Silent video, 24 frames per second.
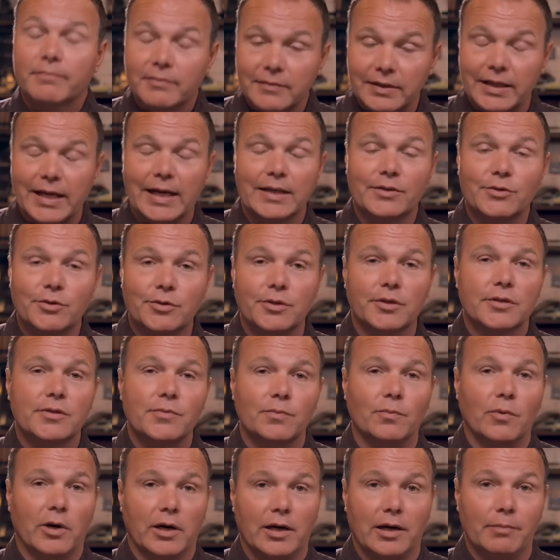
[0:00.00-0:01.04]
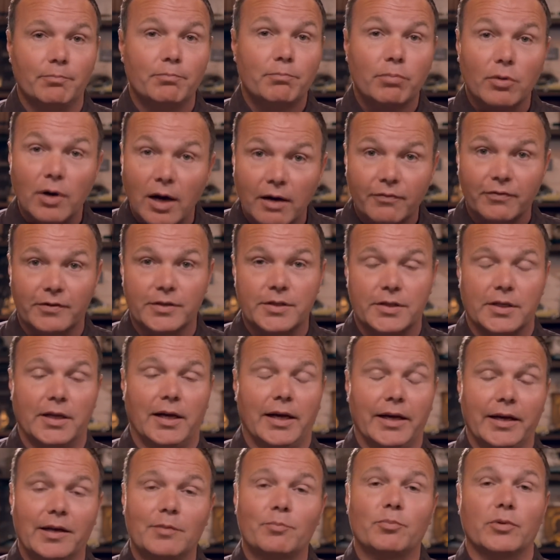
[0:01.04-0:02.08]
That's just what I'm
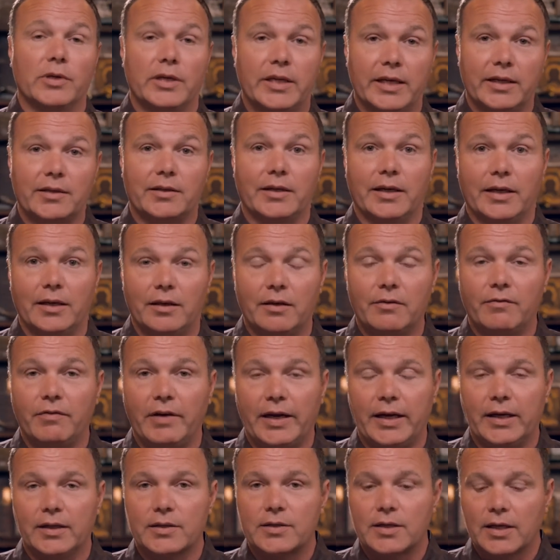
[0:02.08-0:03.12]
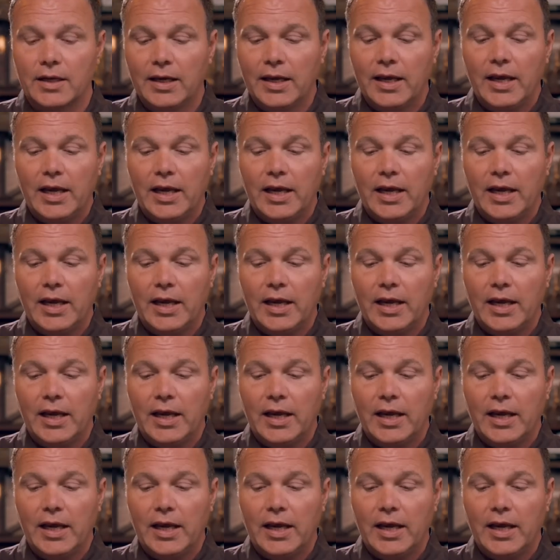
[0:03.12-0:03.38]
prophesying and predicting in advance.